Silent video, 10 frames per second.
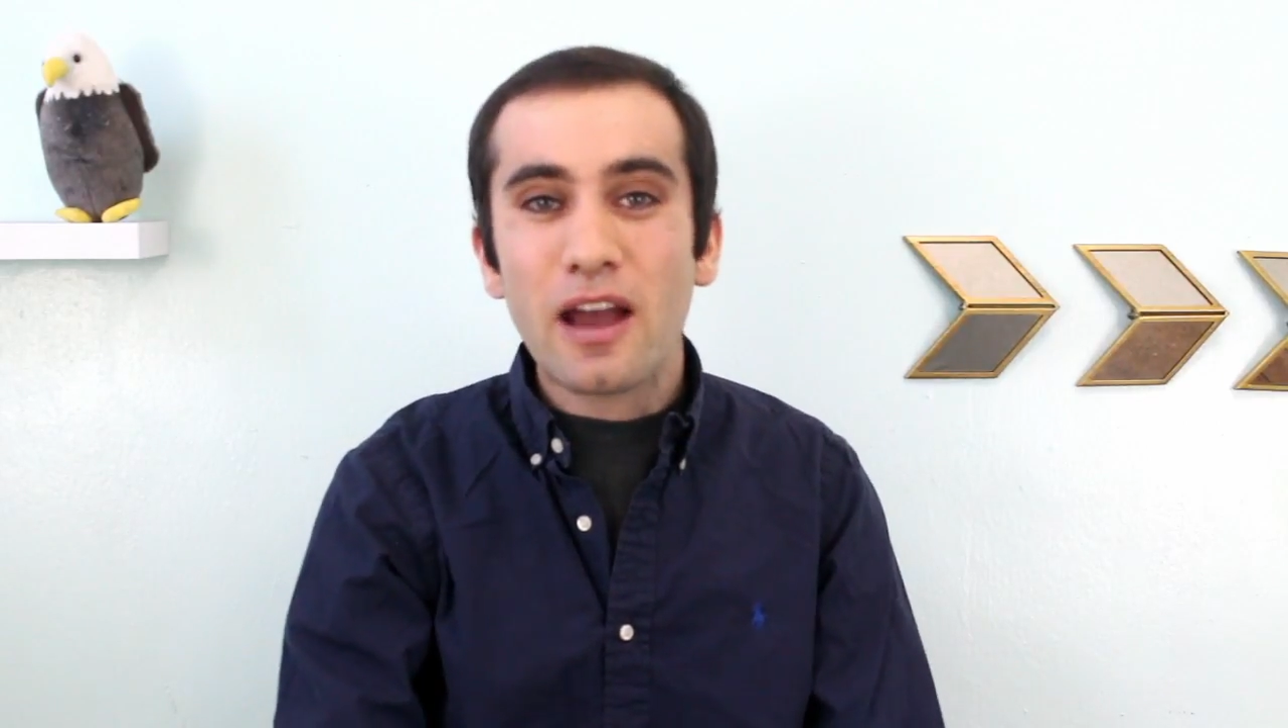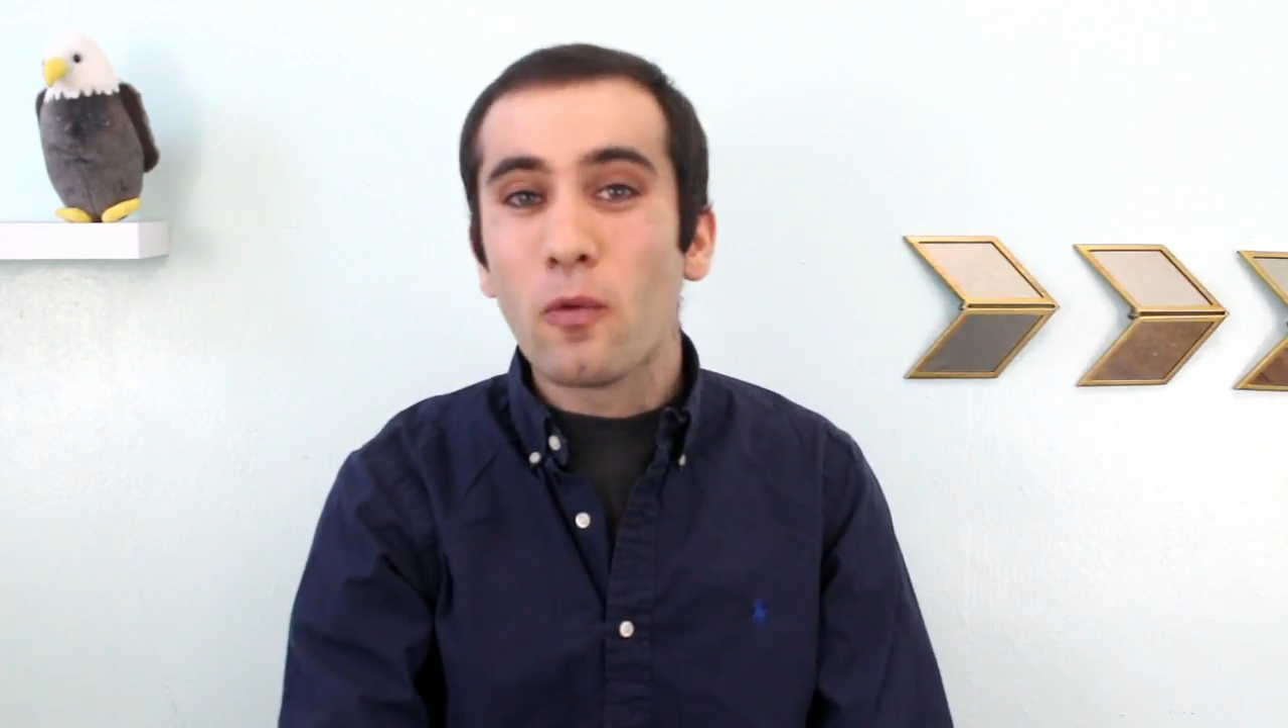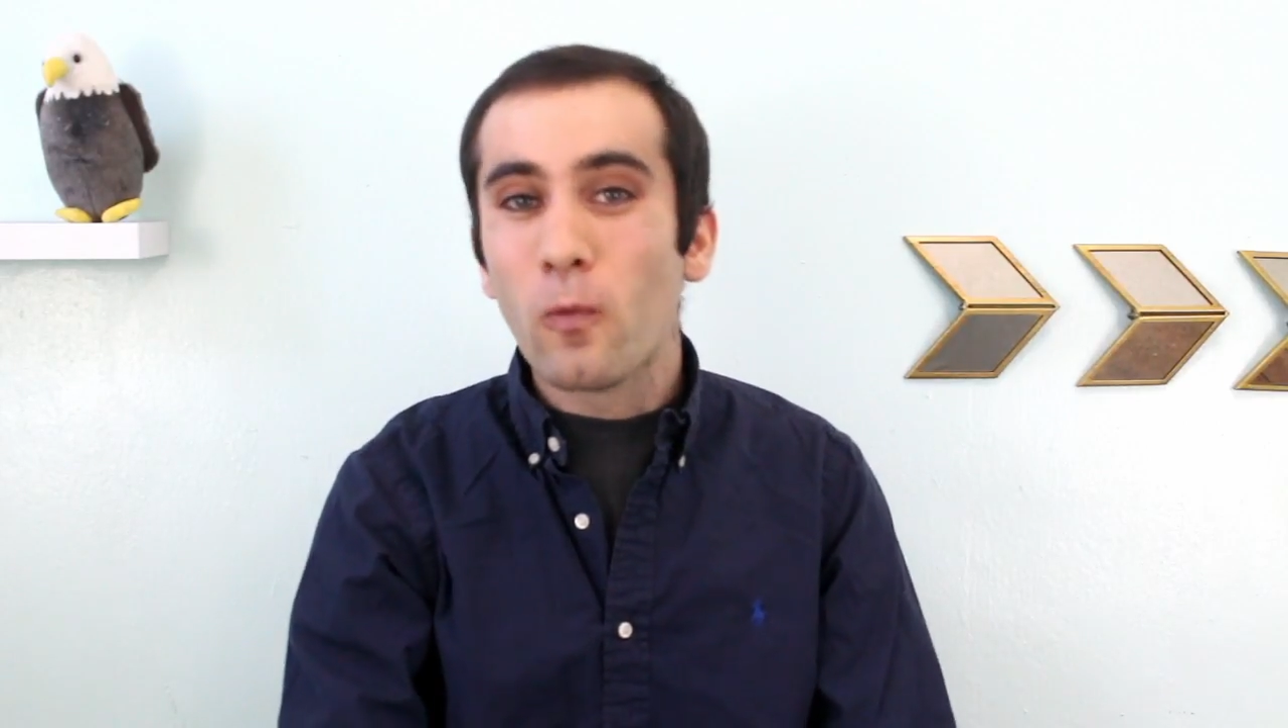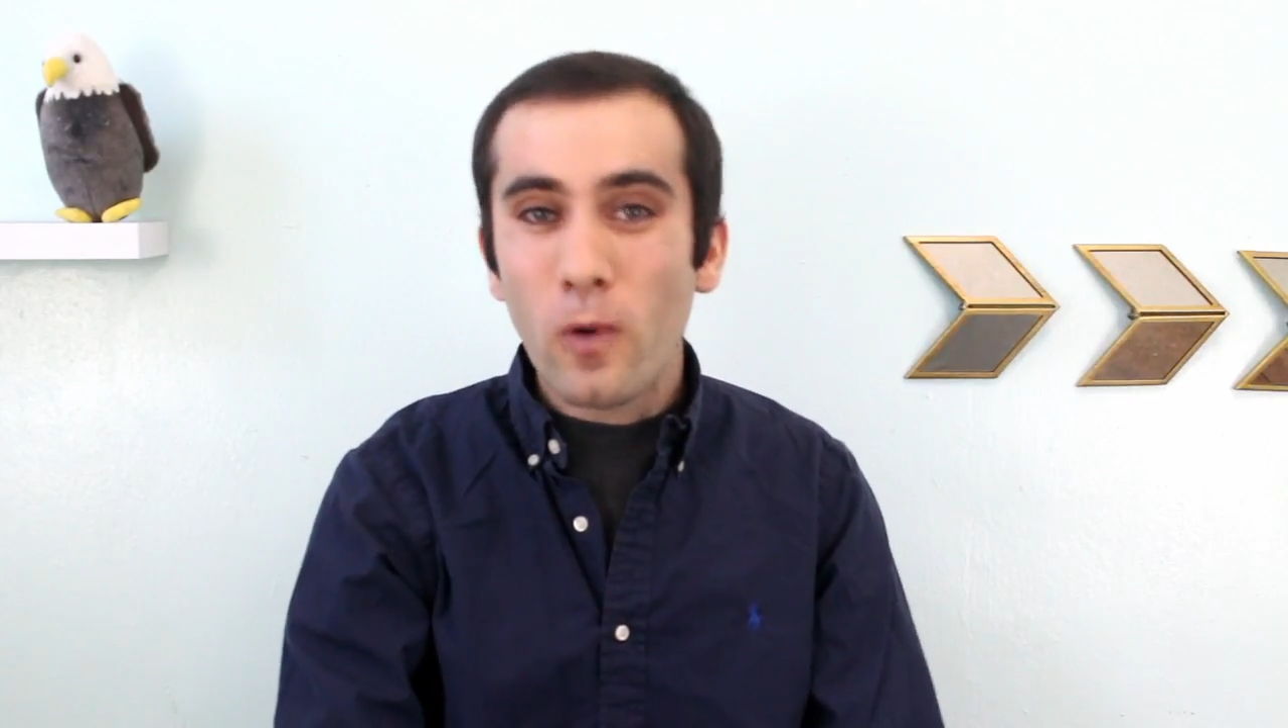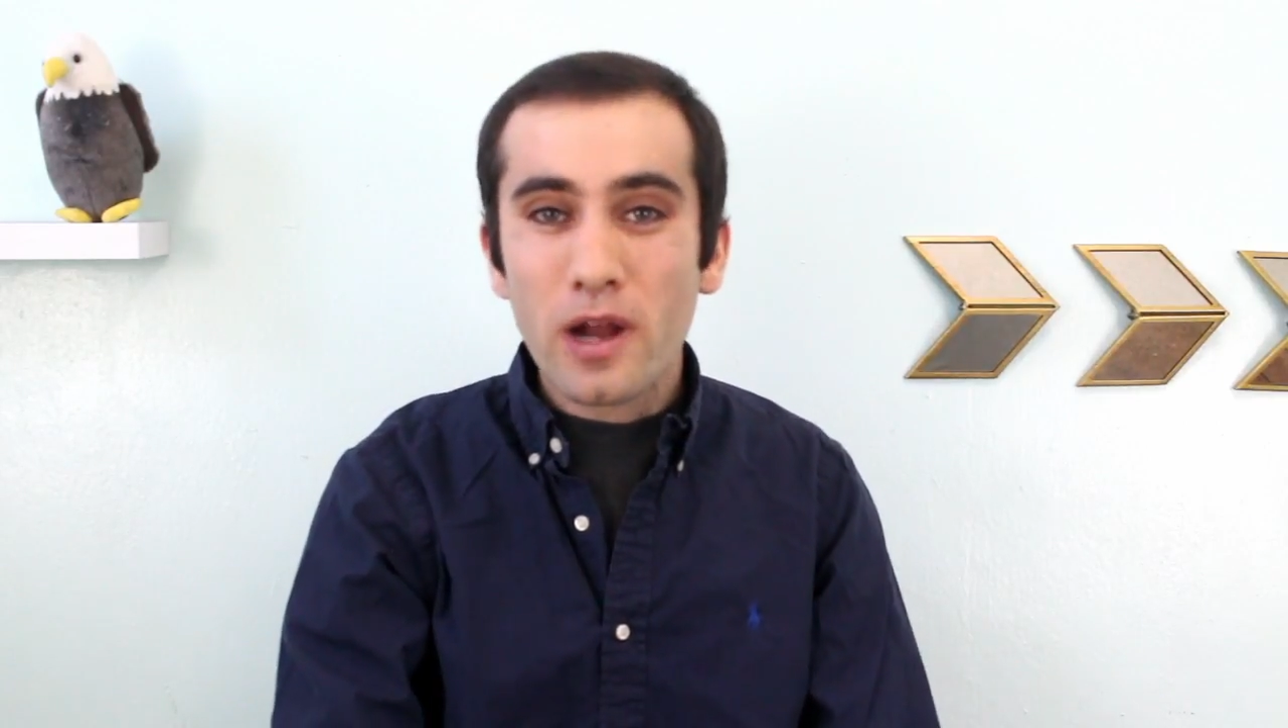how
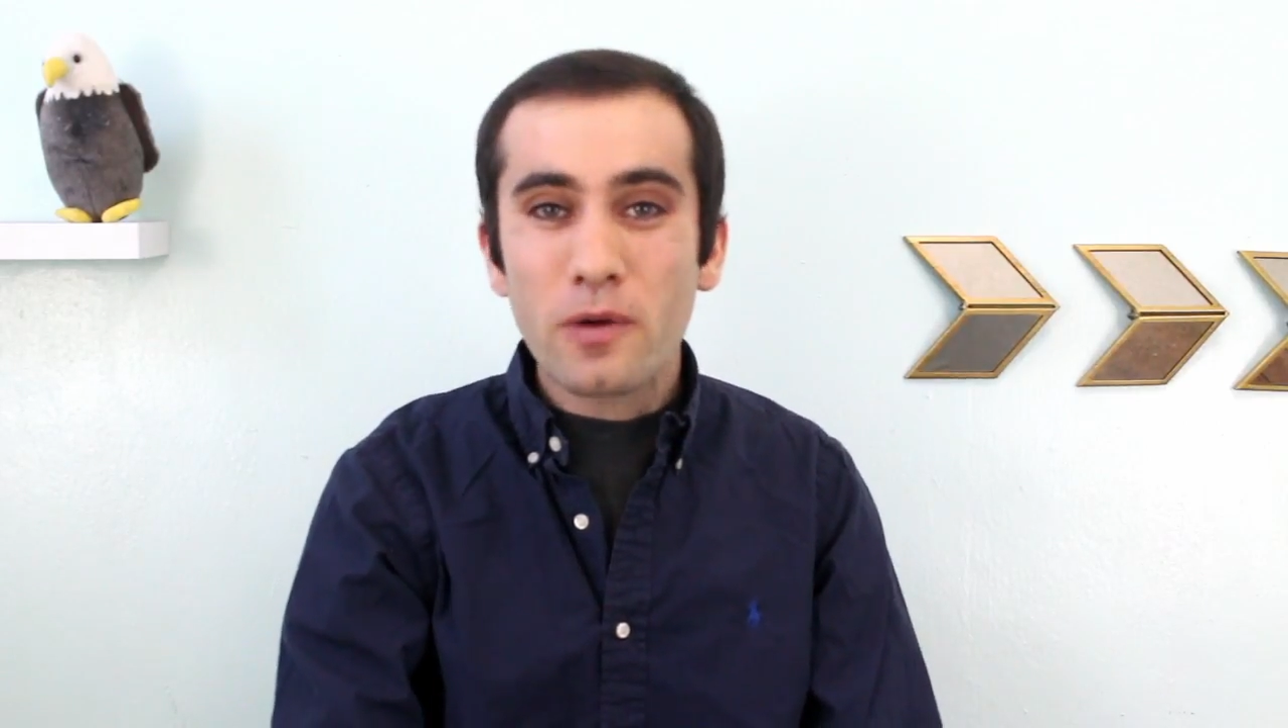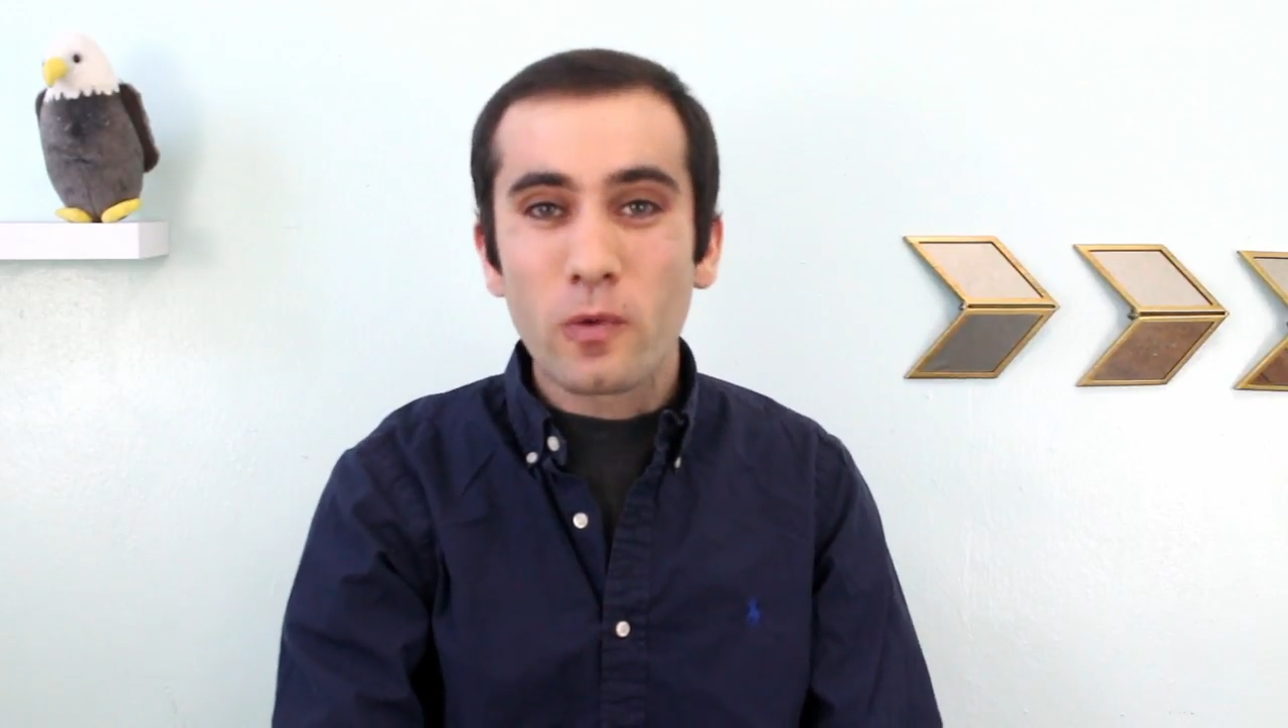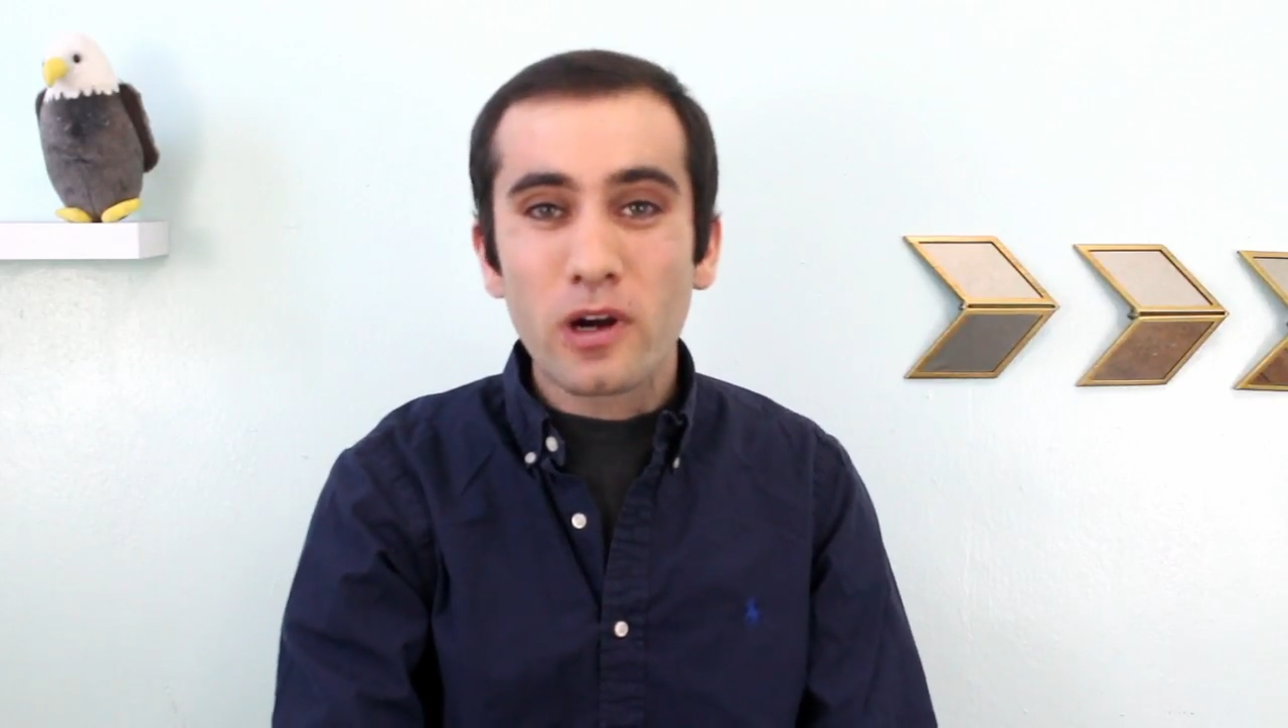one